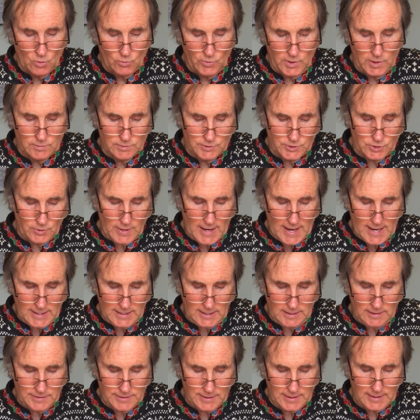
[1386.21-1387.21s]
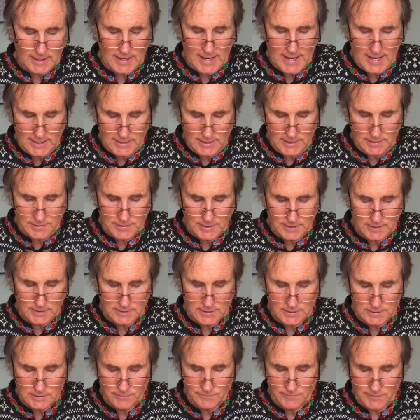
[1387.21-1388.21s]
We will do
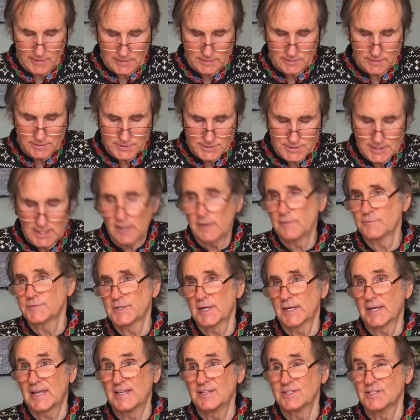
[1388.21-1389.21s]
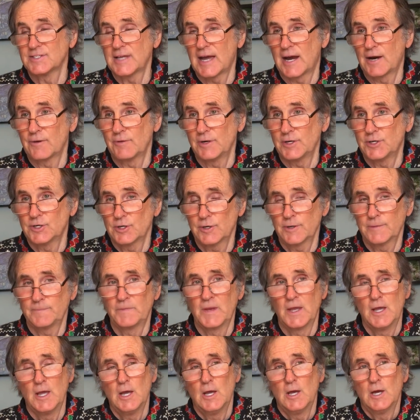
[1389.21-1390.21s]
anything to defend ourselves against that
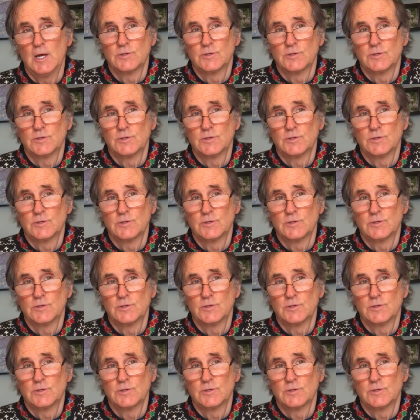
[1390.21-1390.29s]
return.